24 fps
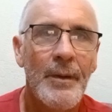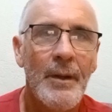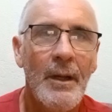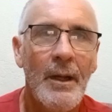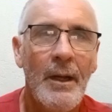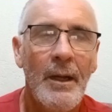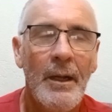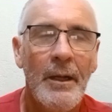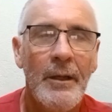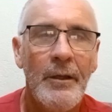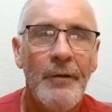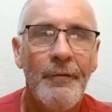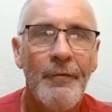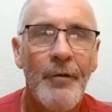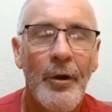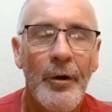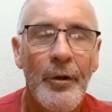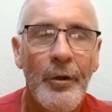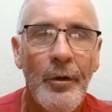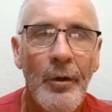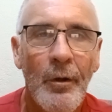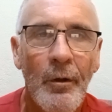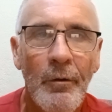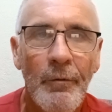you've got a
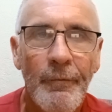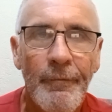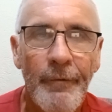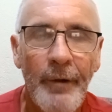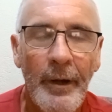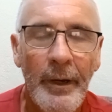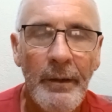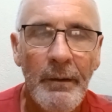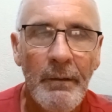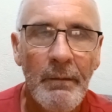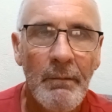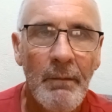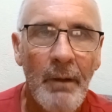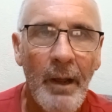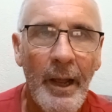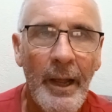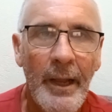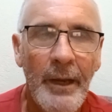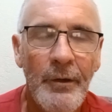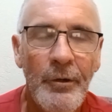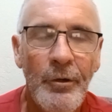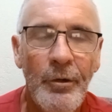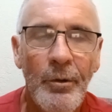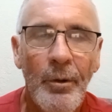girlfriend
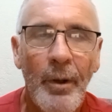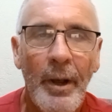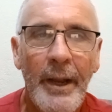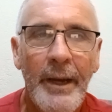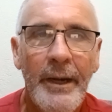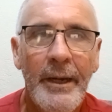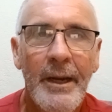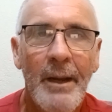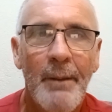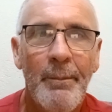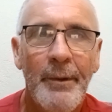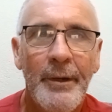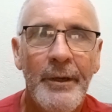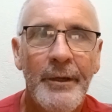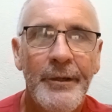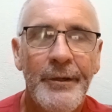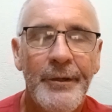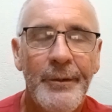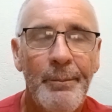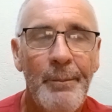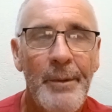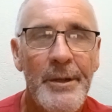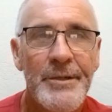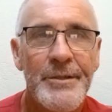and you end up in a
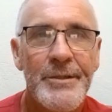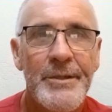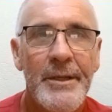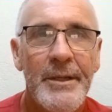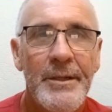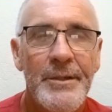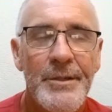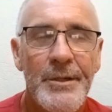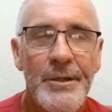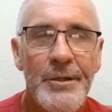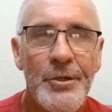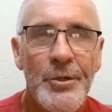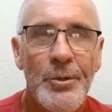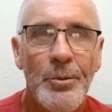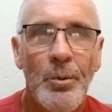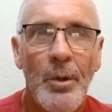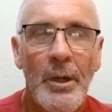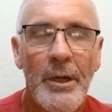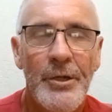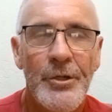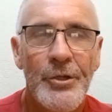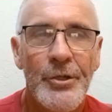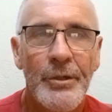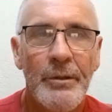domestic
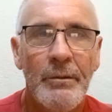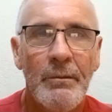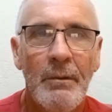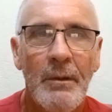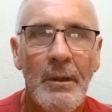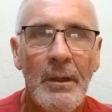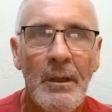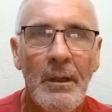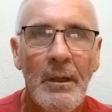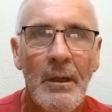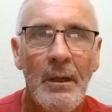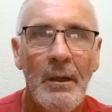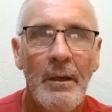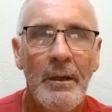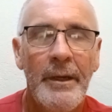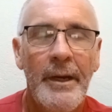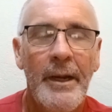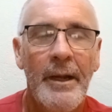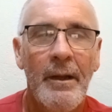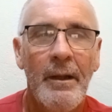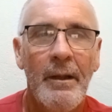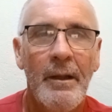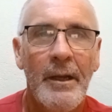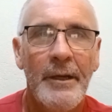situation.
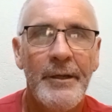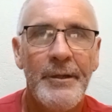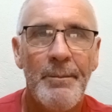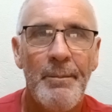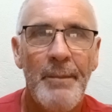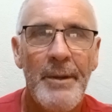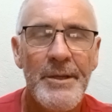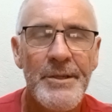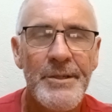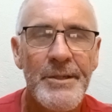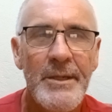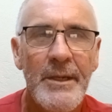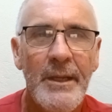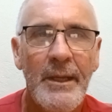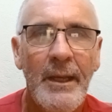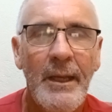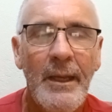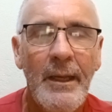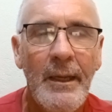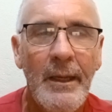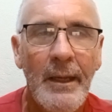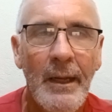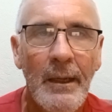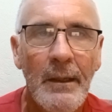Now, a domestic
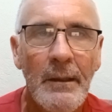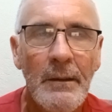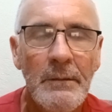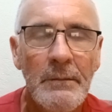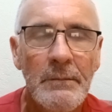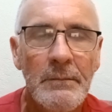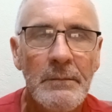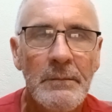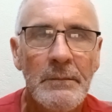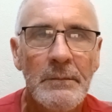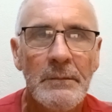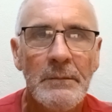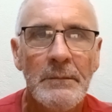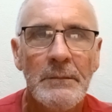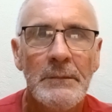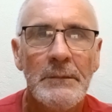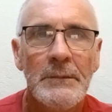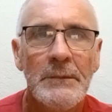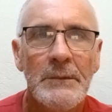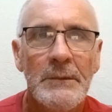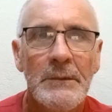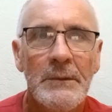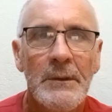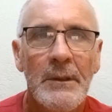here
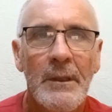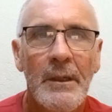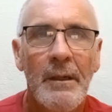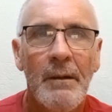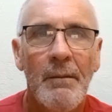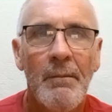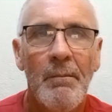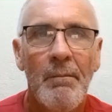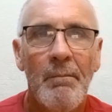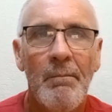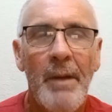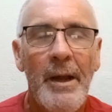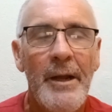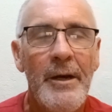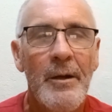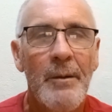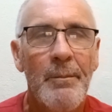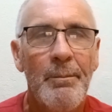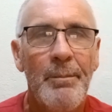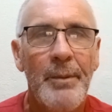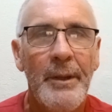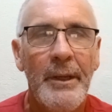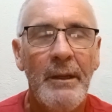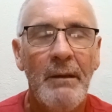may
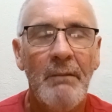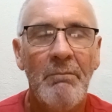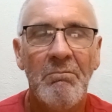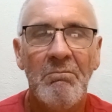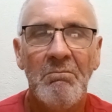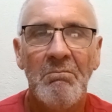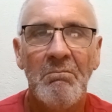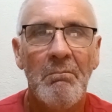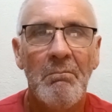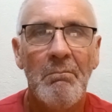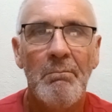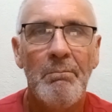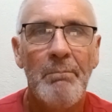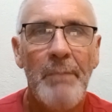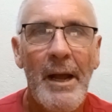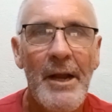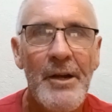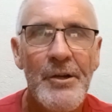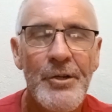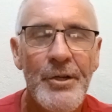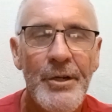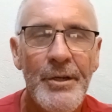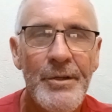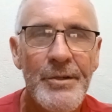not be
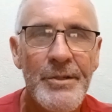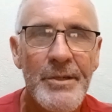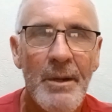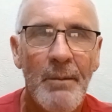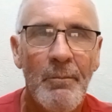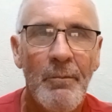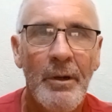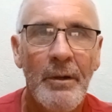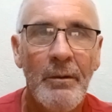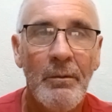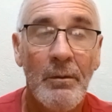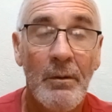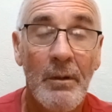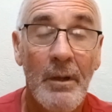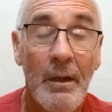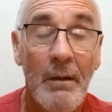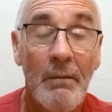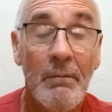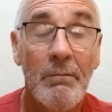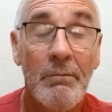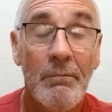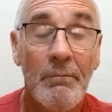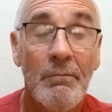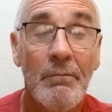bashing someone,
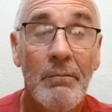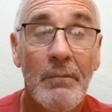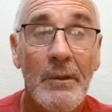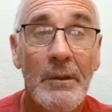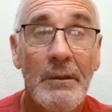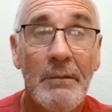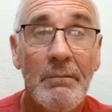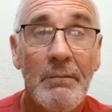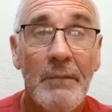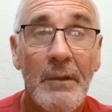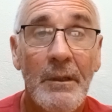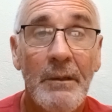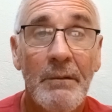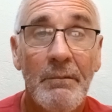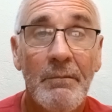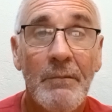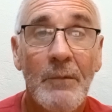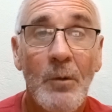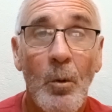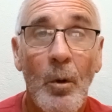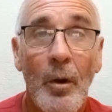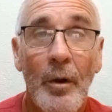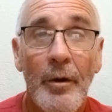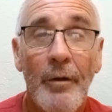although it
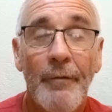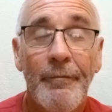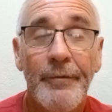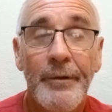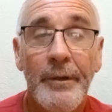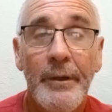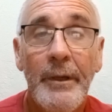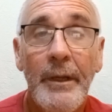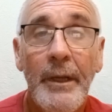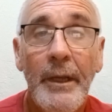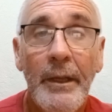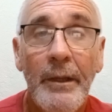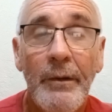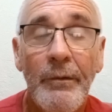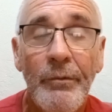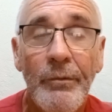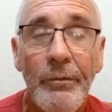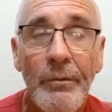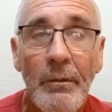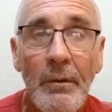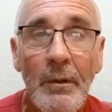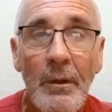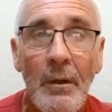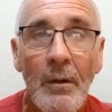quite often is,
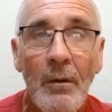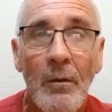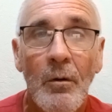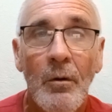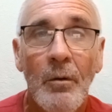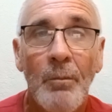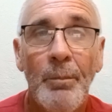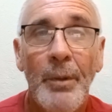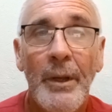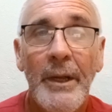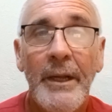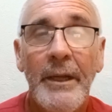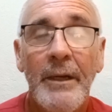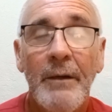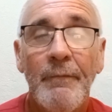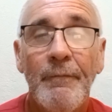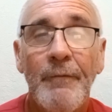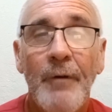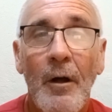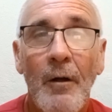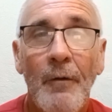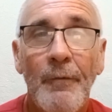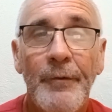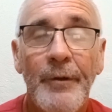or being
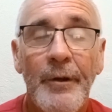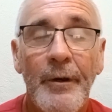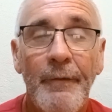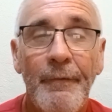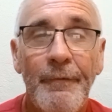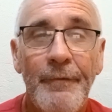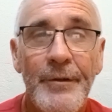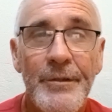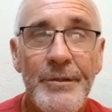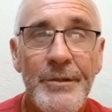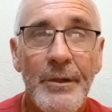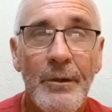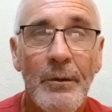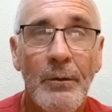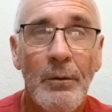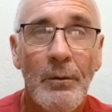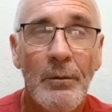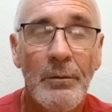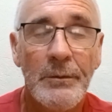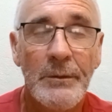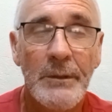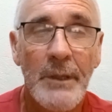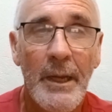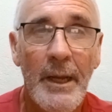involved in a physical
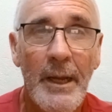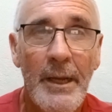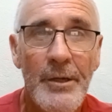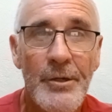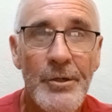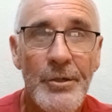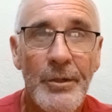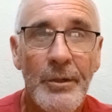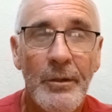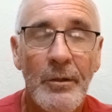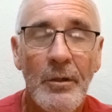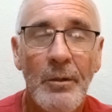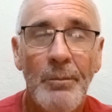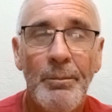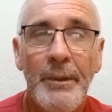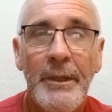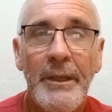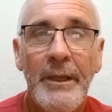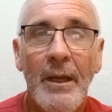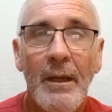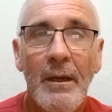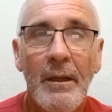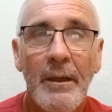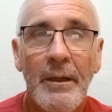altercation. It could be
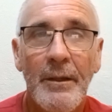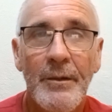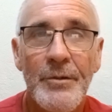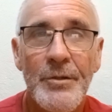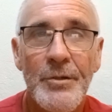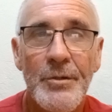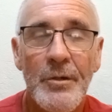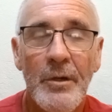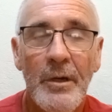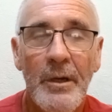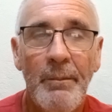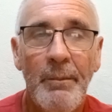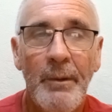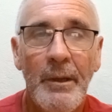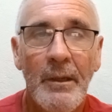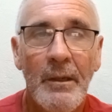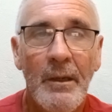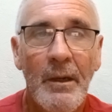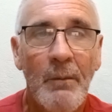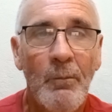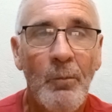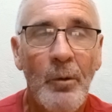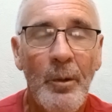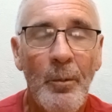yelling and screaming,
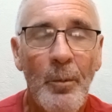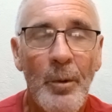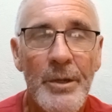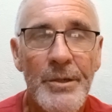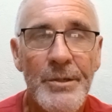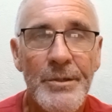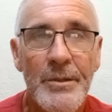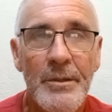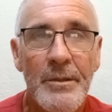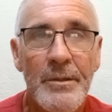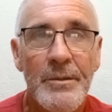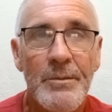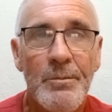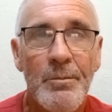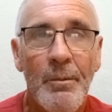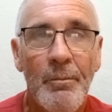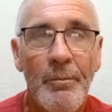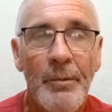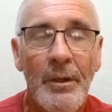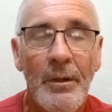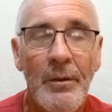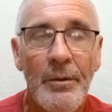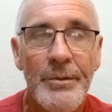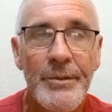and we Westerners, when
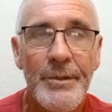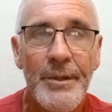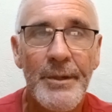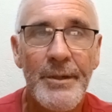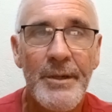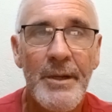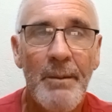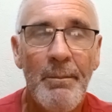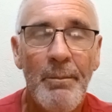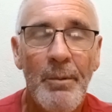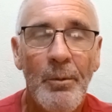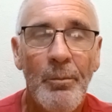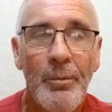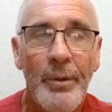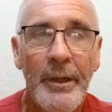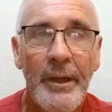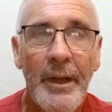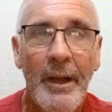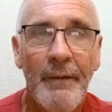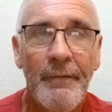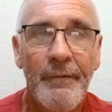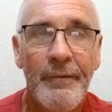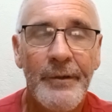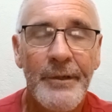we lose our temper, we
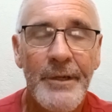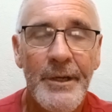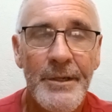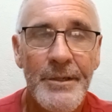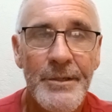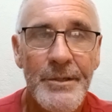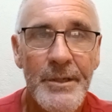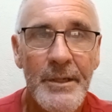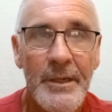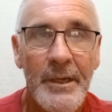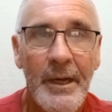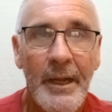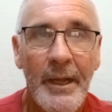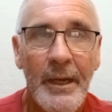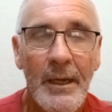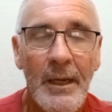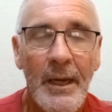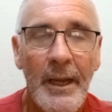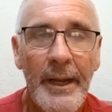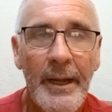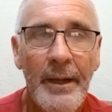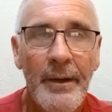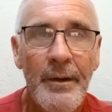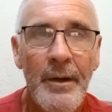have a tendency to get
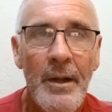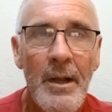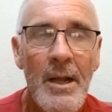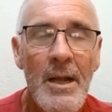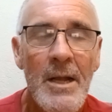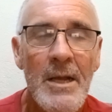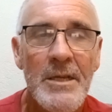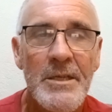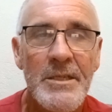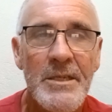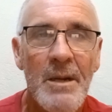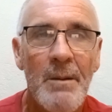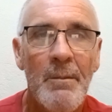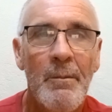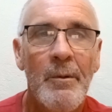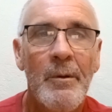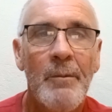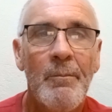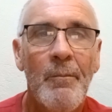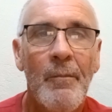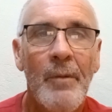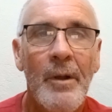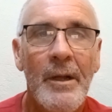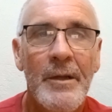loud.
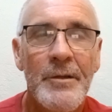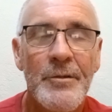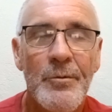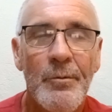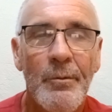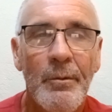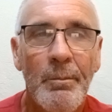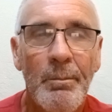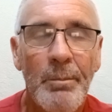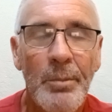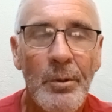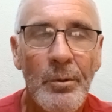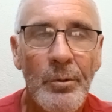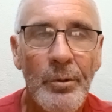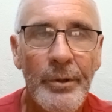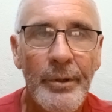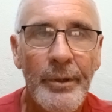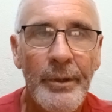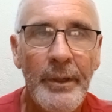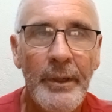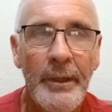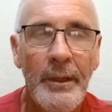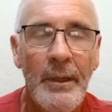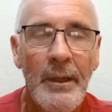Someone has reported
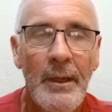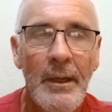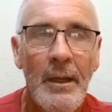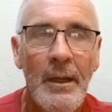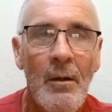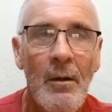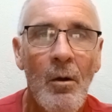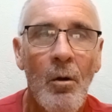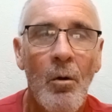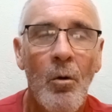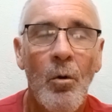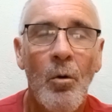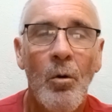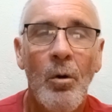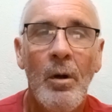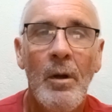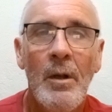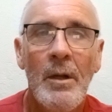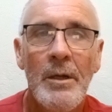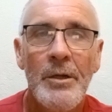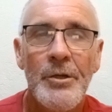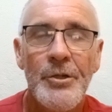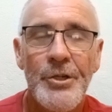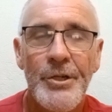it, or
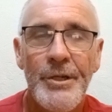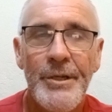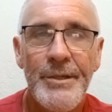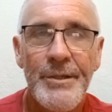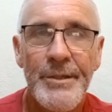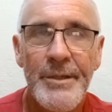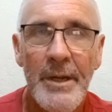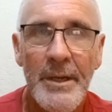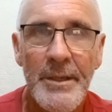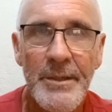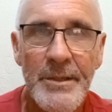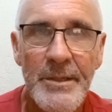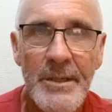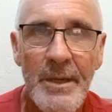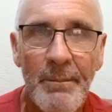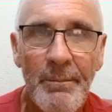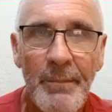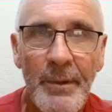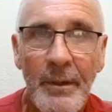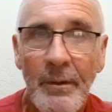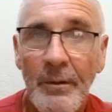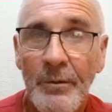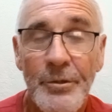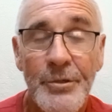she's done
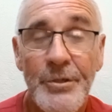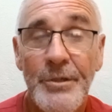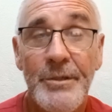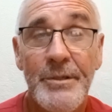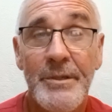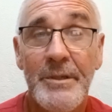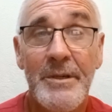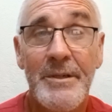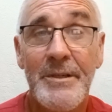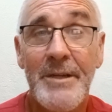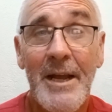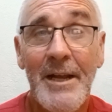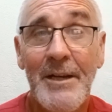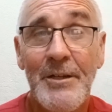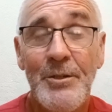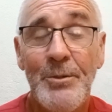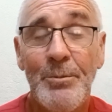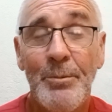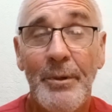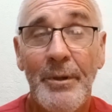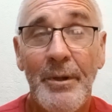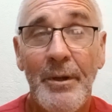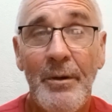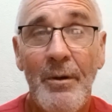something, or she's attacked you
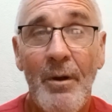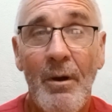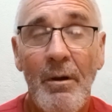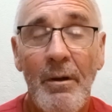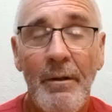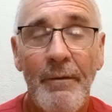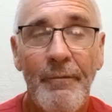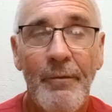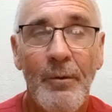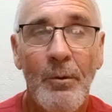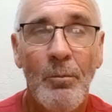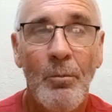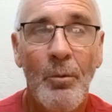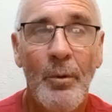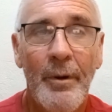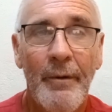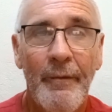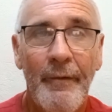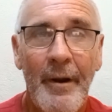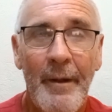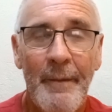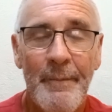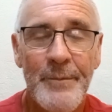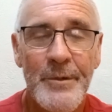with a knife, or whatever
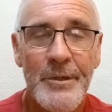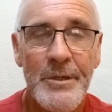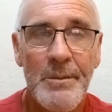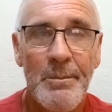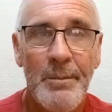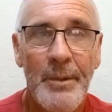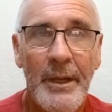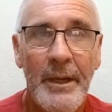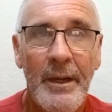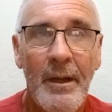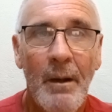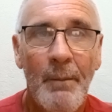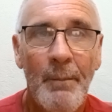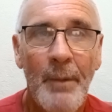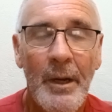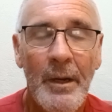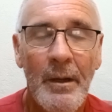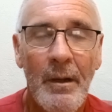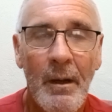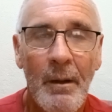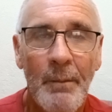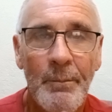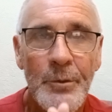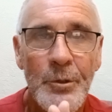it happens to be.
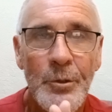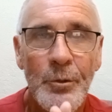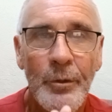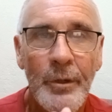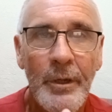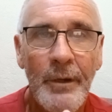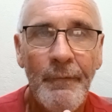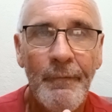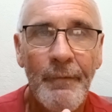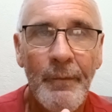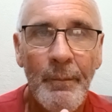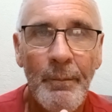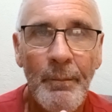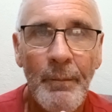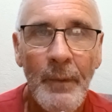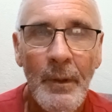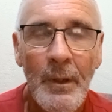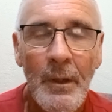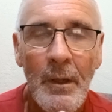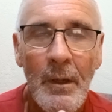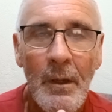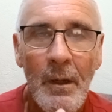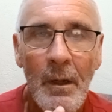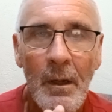I'm talking
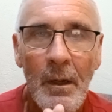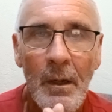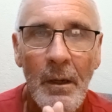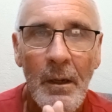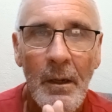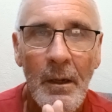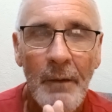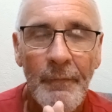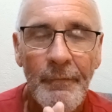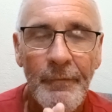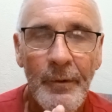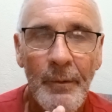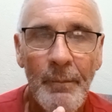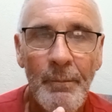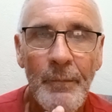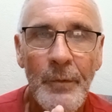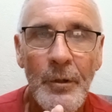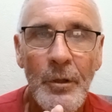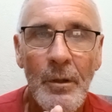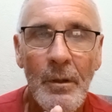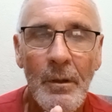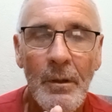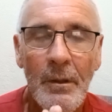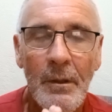from
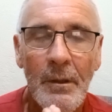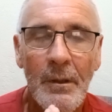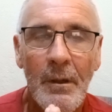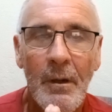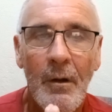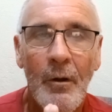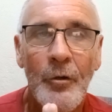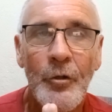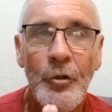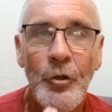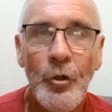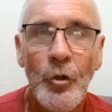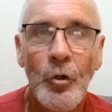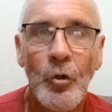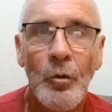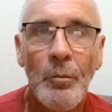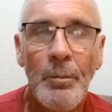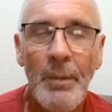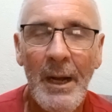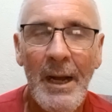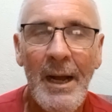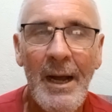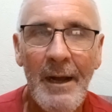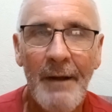on your
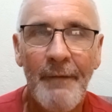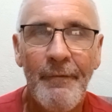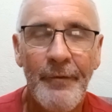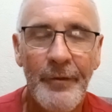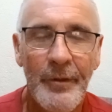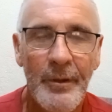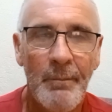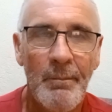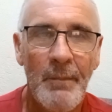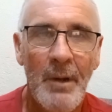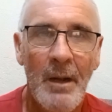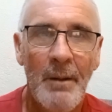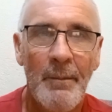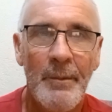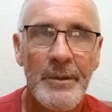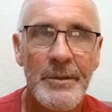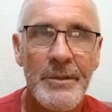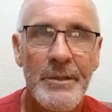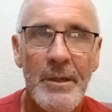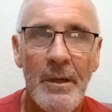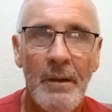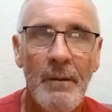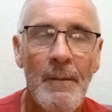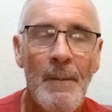behalf at the moment.
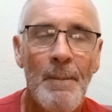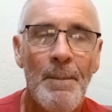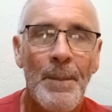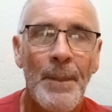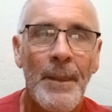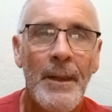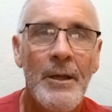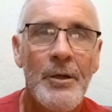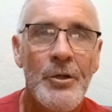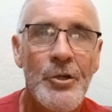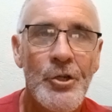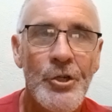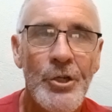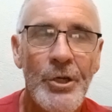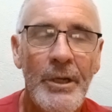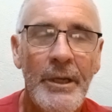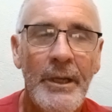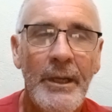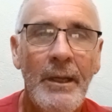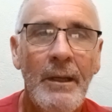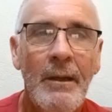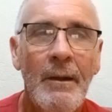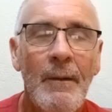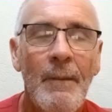So
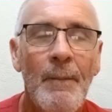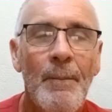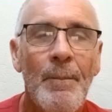she,